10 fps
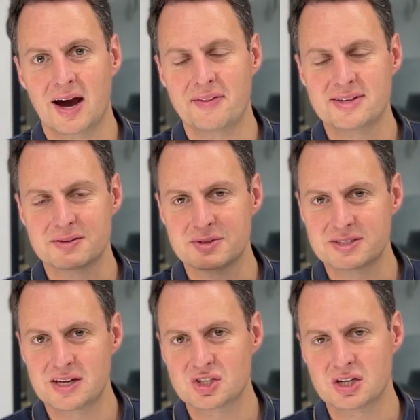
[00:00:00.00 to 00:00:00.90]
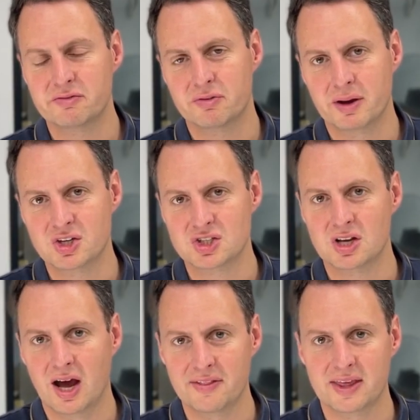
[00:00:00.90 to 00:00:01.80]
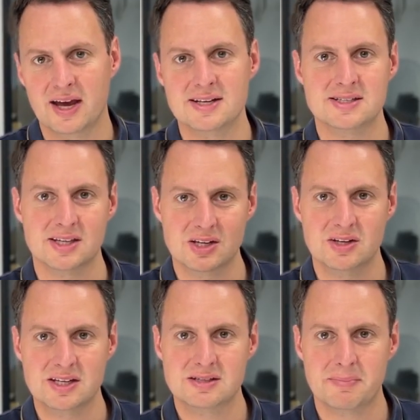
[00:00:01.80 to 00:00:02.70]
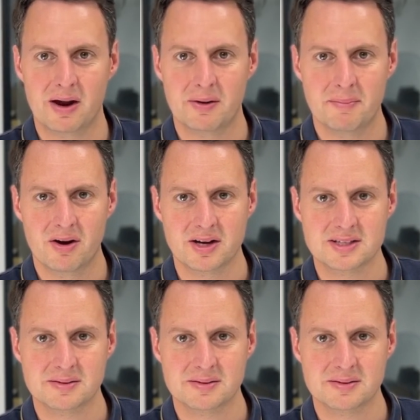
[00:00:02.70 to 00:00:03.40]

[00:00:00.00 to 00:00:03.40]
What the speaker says: there's some essential information at the end that you need to bear in mind.